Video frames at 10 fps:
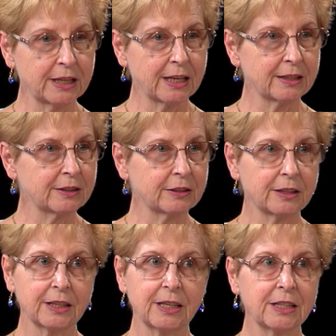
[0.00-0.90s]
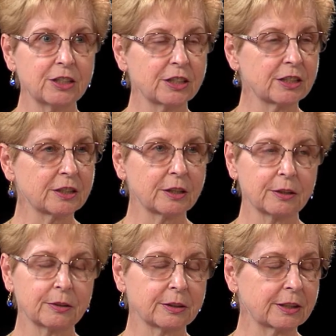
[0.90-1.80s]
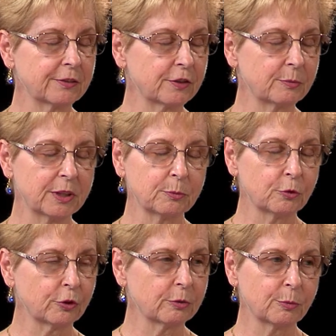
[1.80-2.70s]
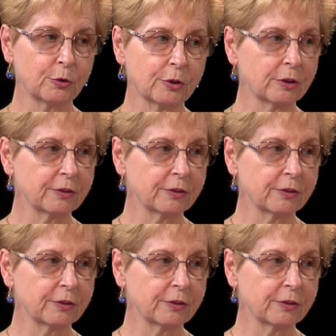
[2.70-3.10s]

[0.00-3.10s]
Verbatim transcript: and He's just given me more and more.